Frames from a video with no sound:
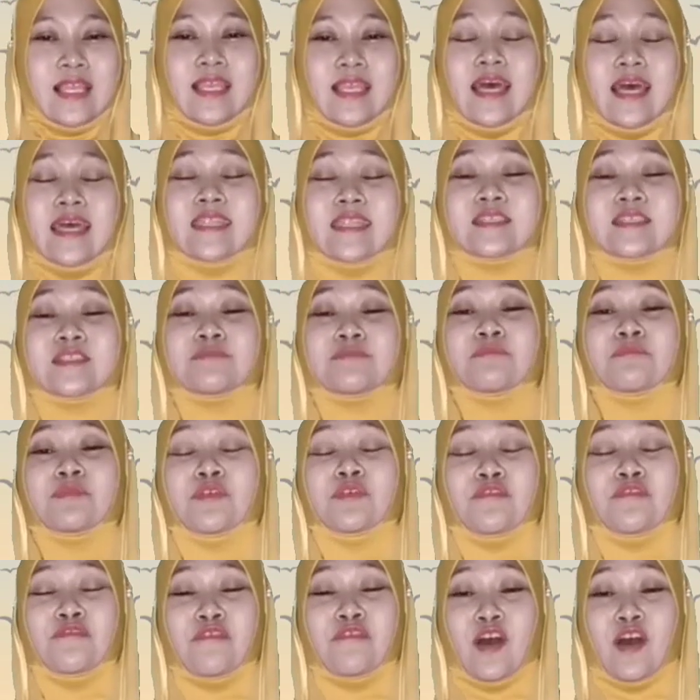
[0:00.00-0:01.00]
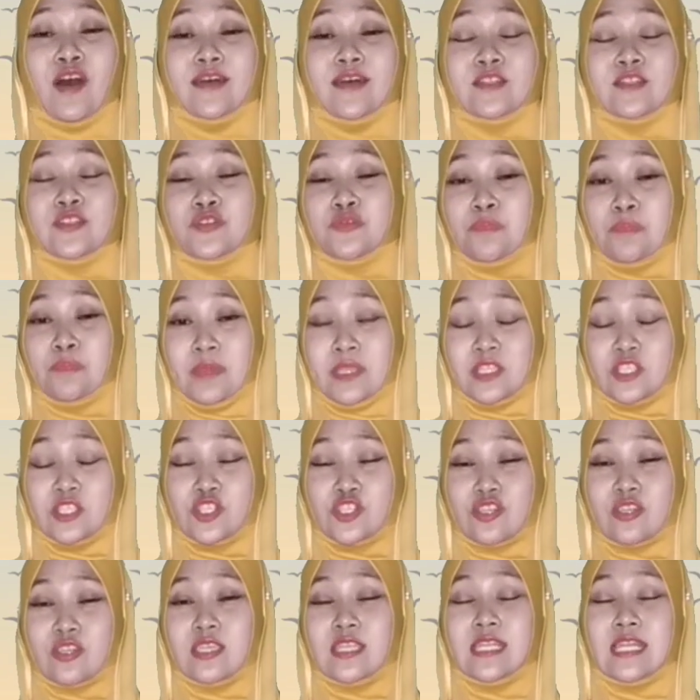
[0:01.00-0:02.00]
Let us move on to
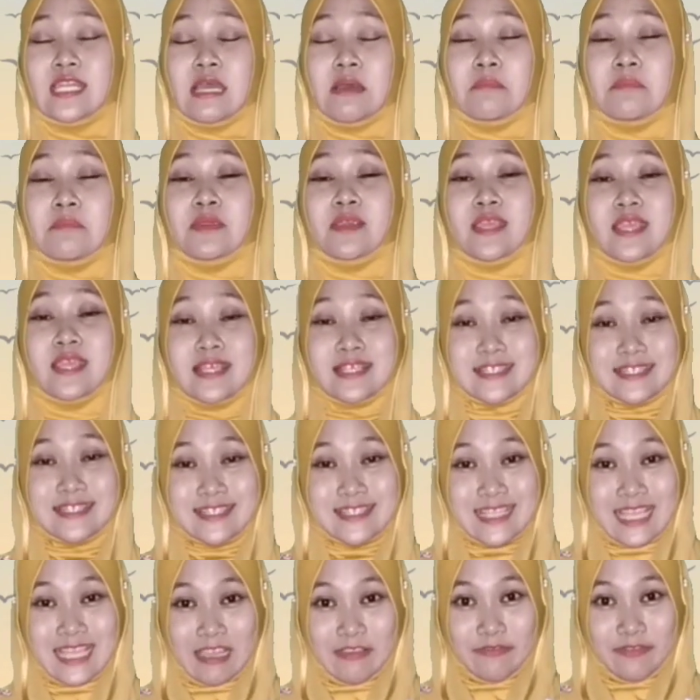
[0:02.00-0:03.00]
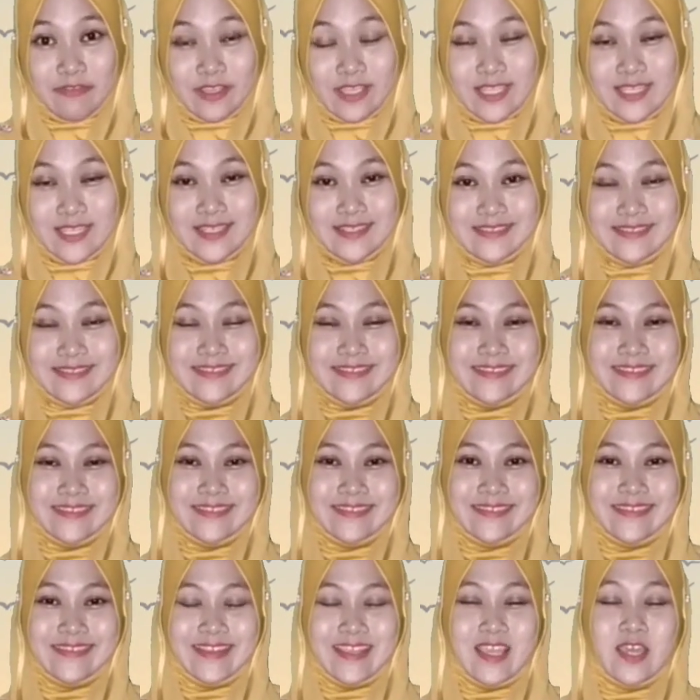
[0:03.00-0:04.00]
picture number 7.
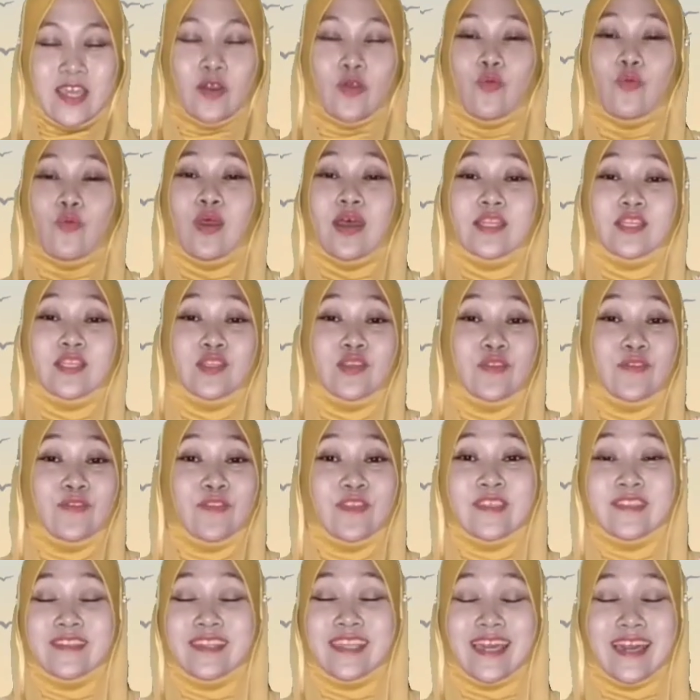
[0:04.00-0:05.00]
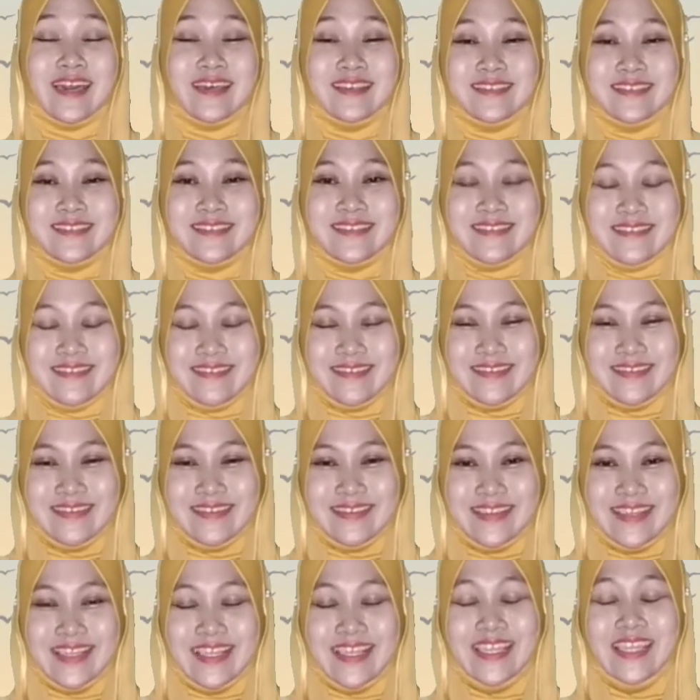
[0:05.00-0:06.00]
What do you think the answer?
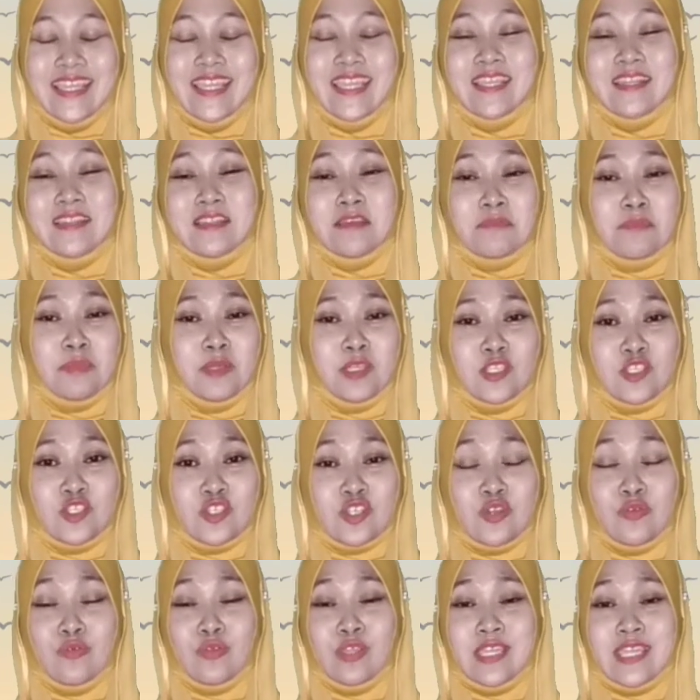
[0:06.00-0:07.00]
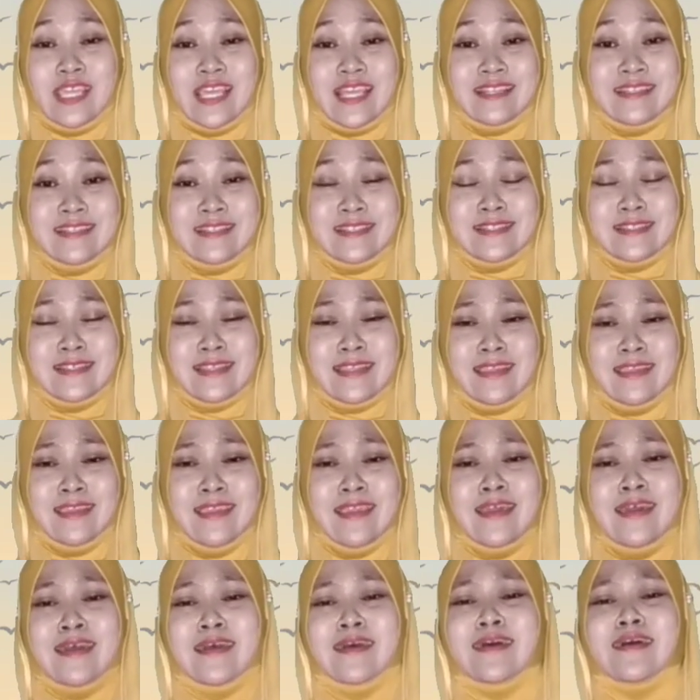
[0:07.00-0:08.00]
In the picture, we can
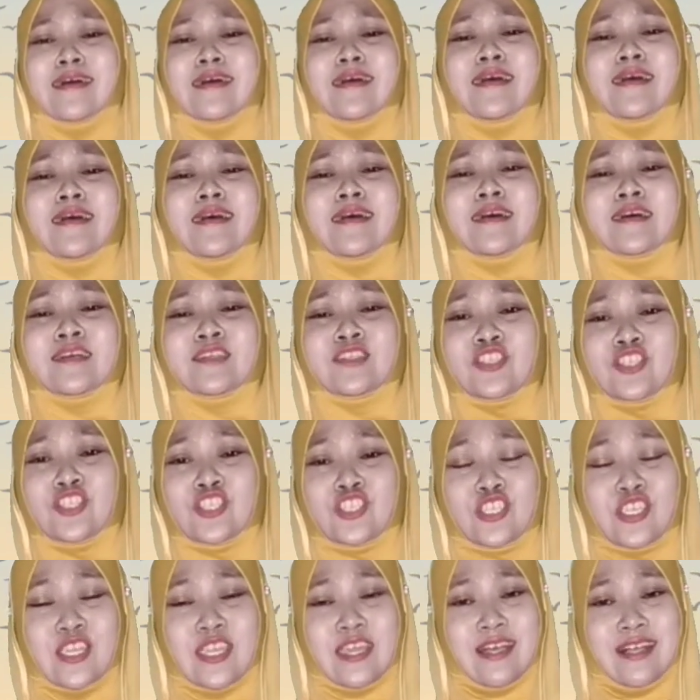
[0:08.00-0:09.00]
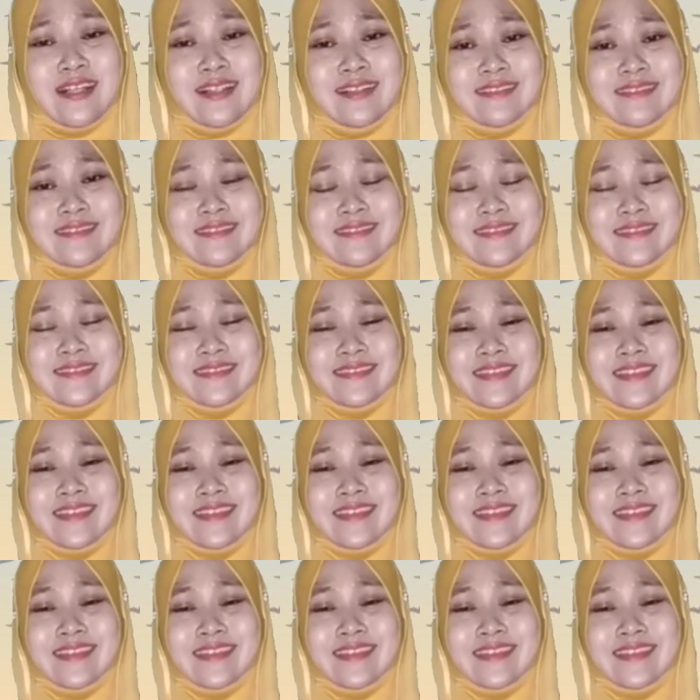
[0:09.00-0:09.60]
see a shell.